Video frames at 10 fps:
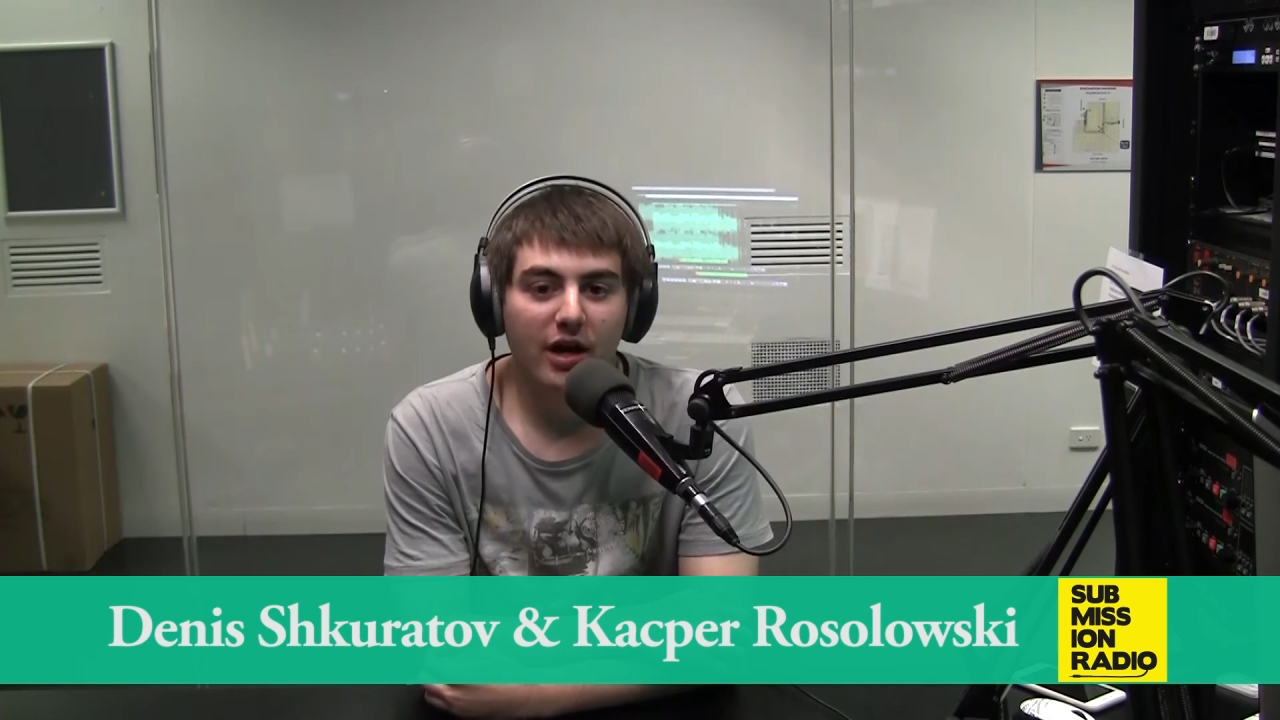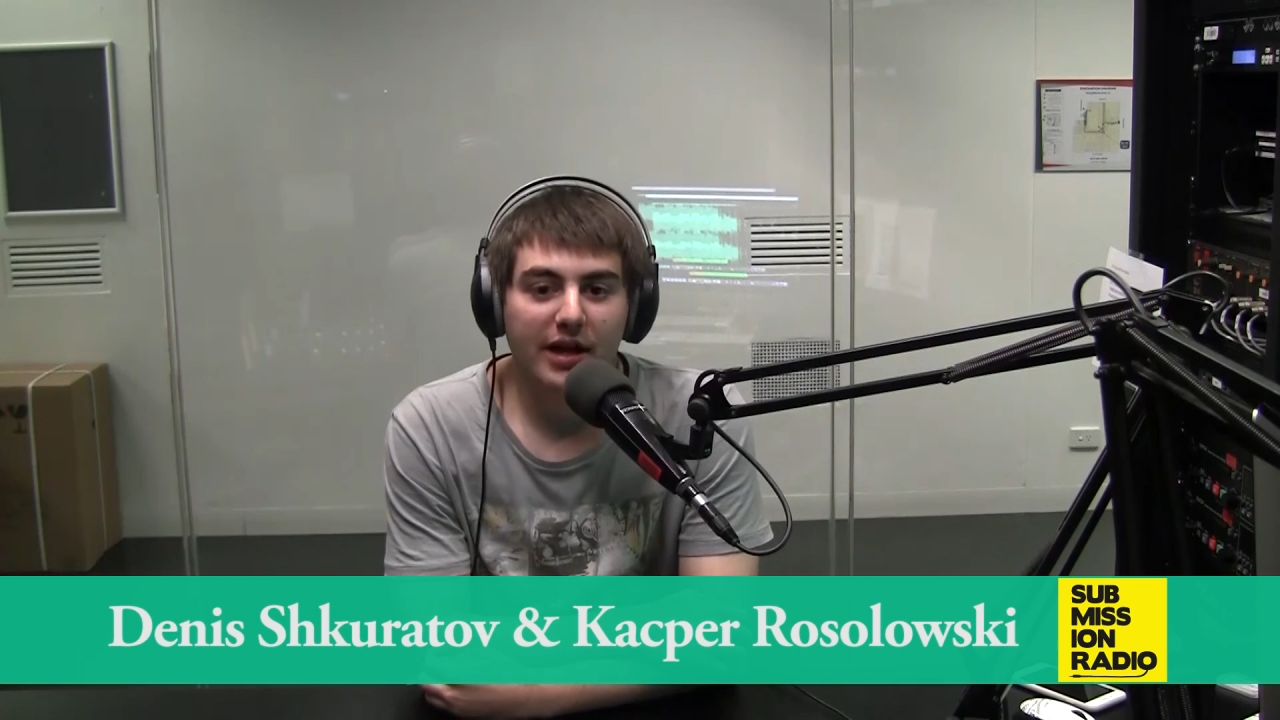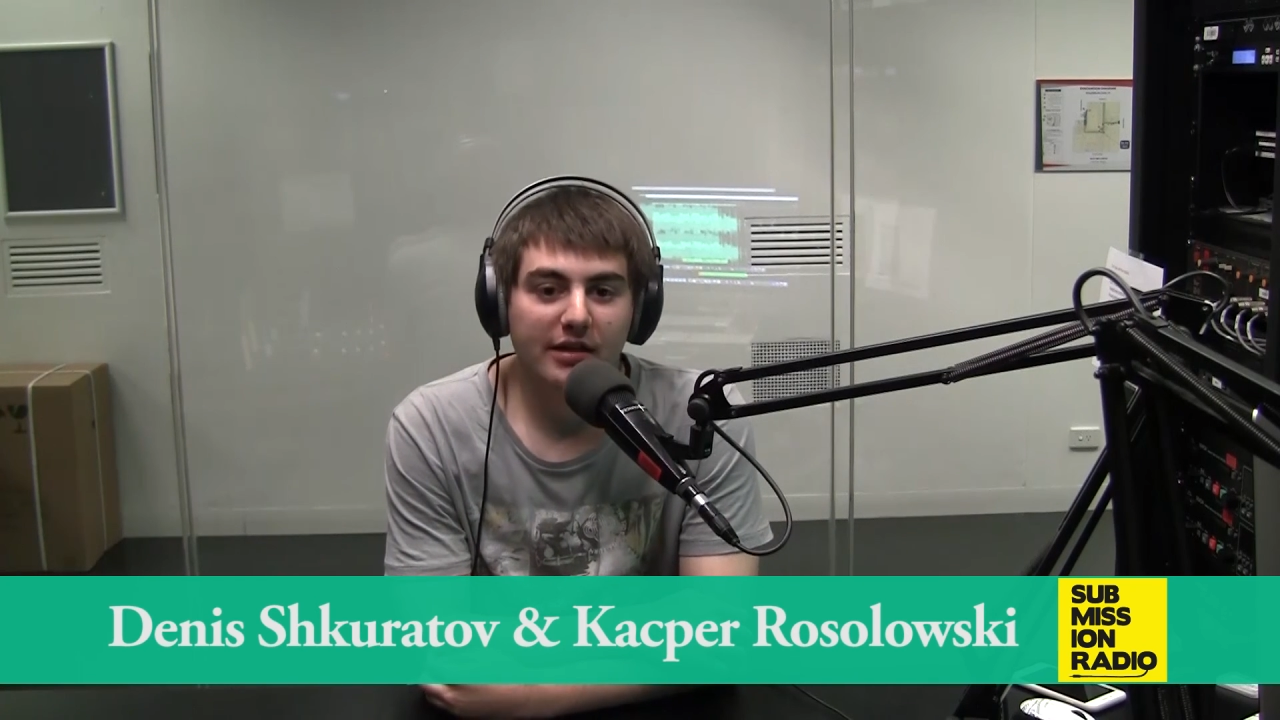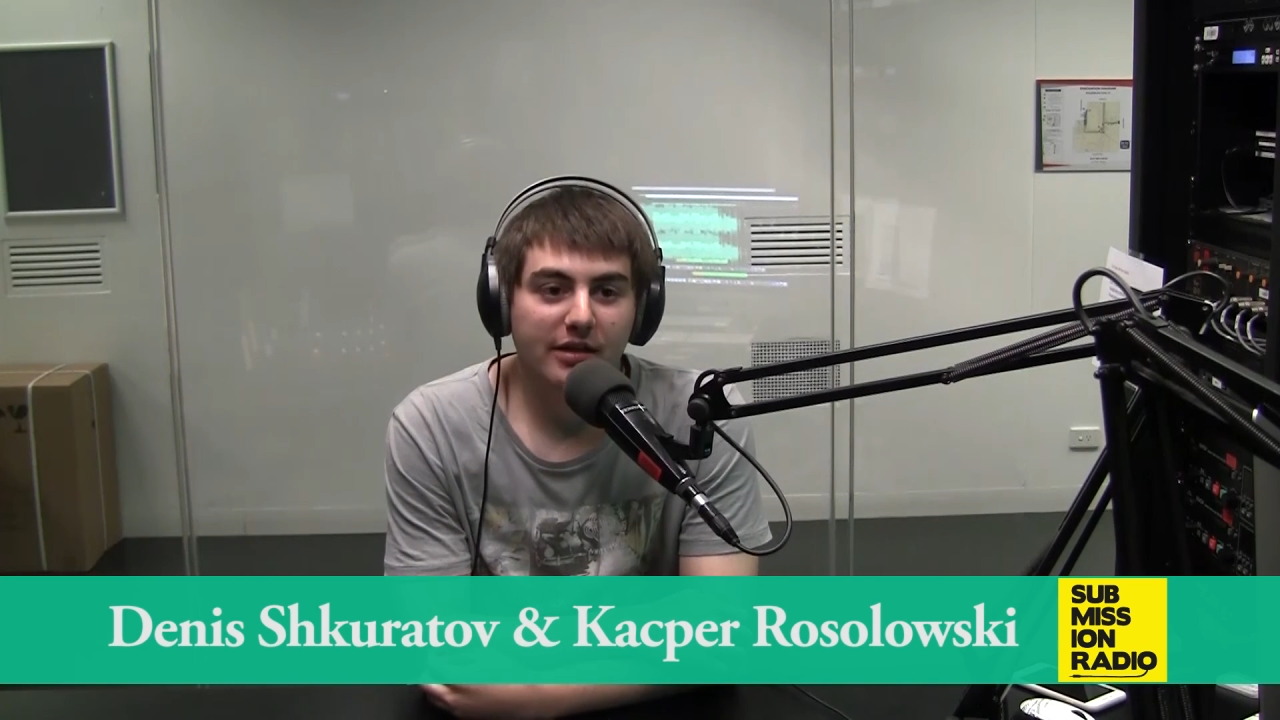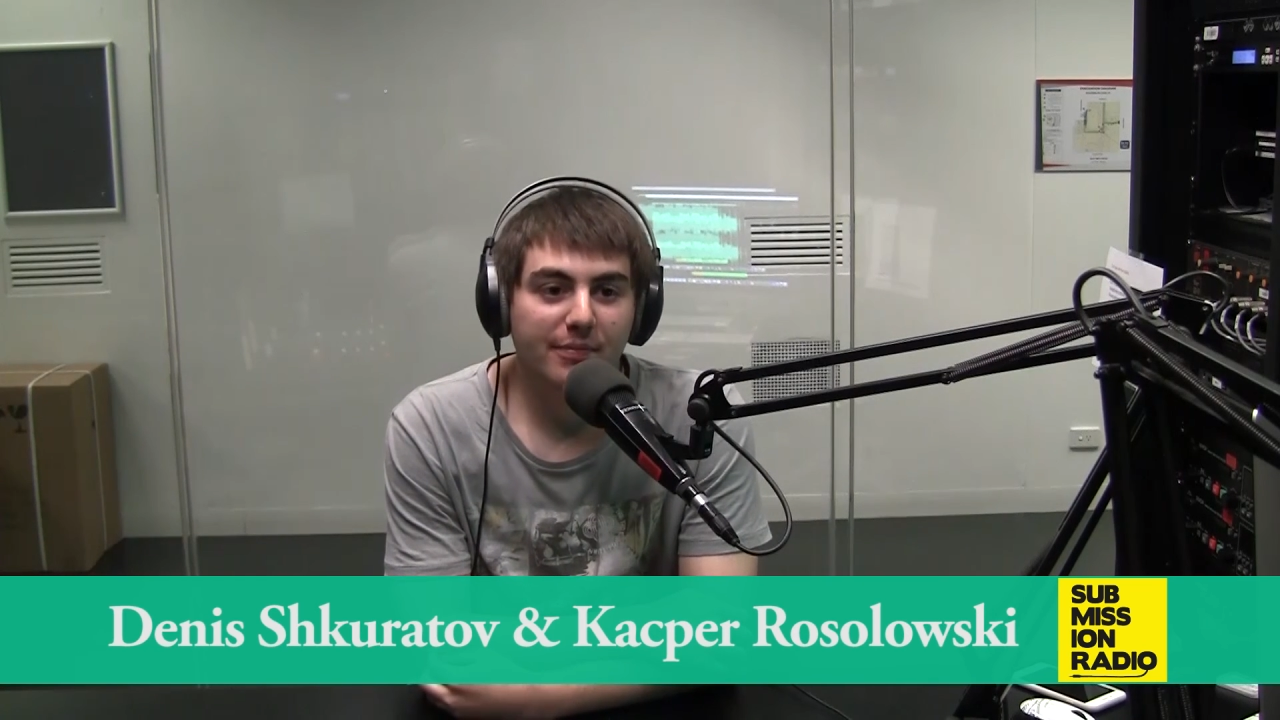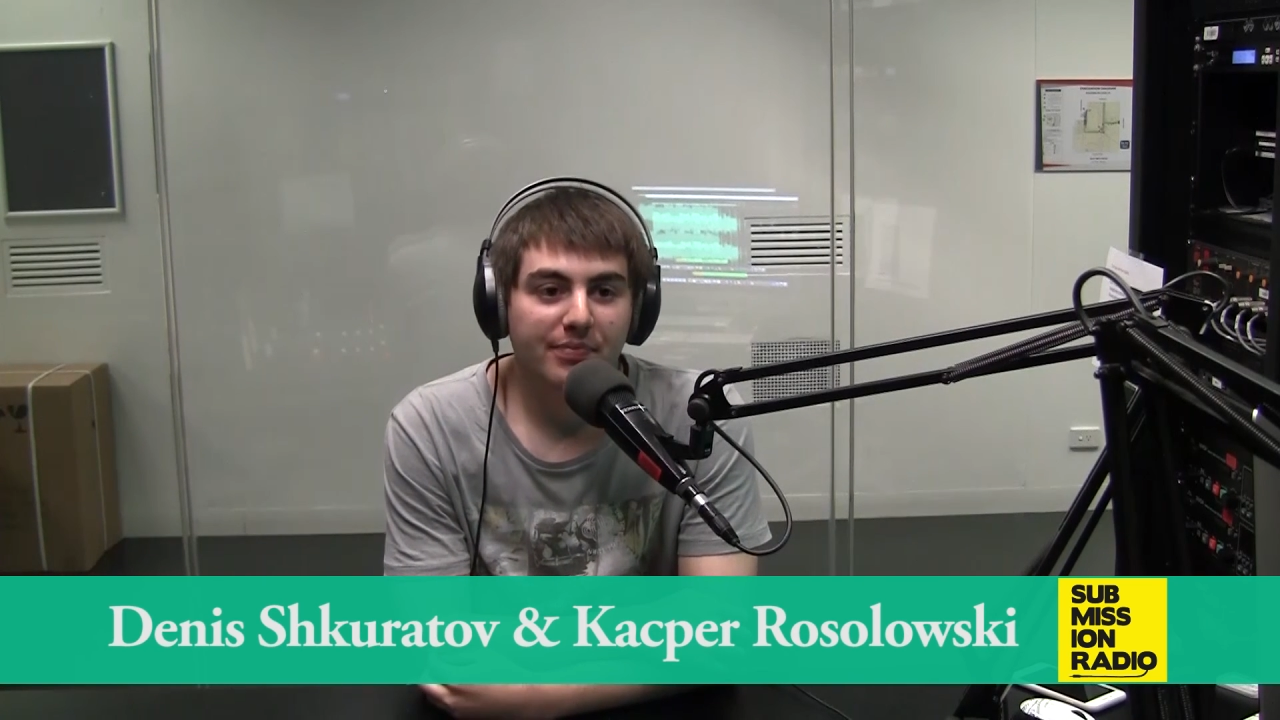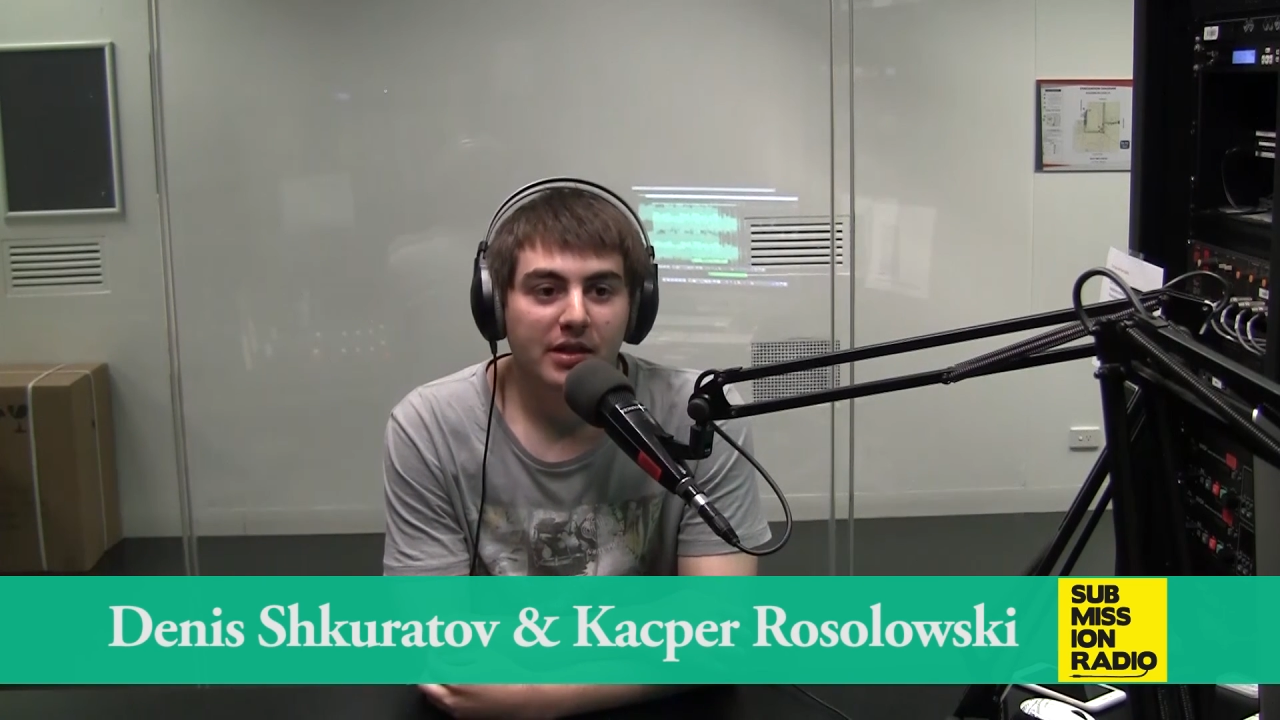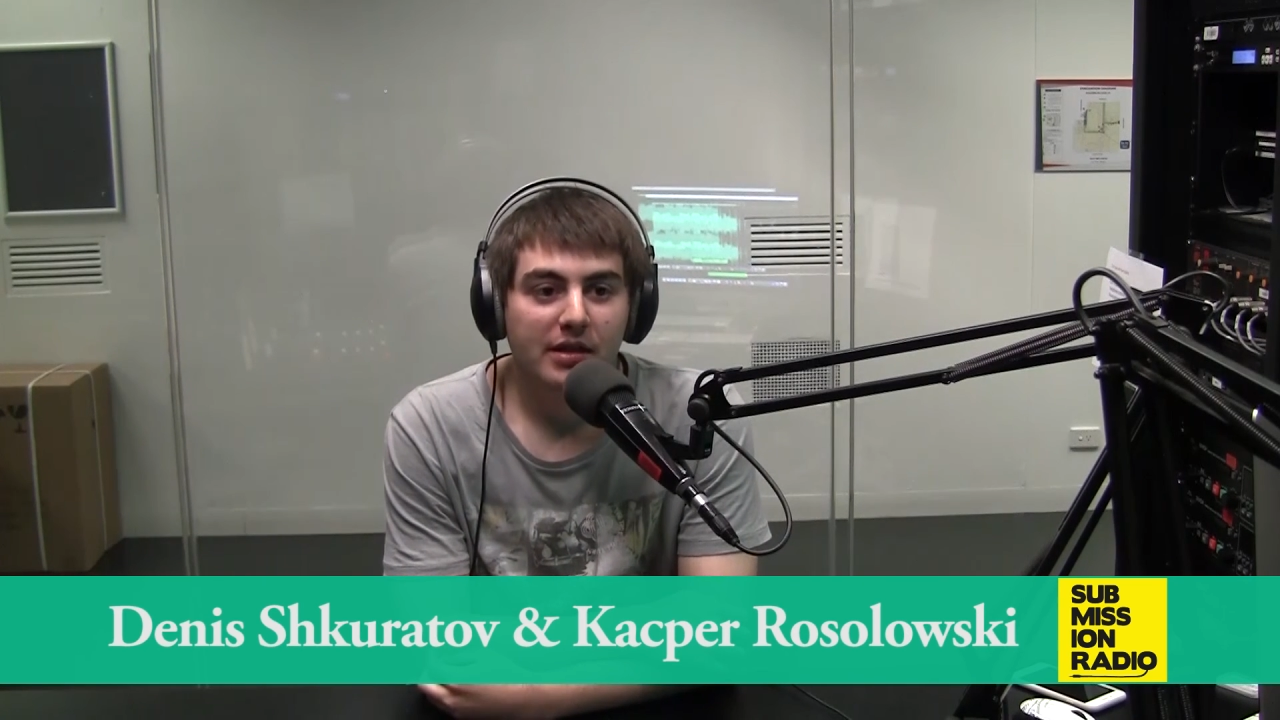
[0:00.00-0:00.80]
like a...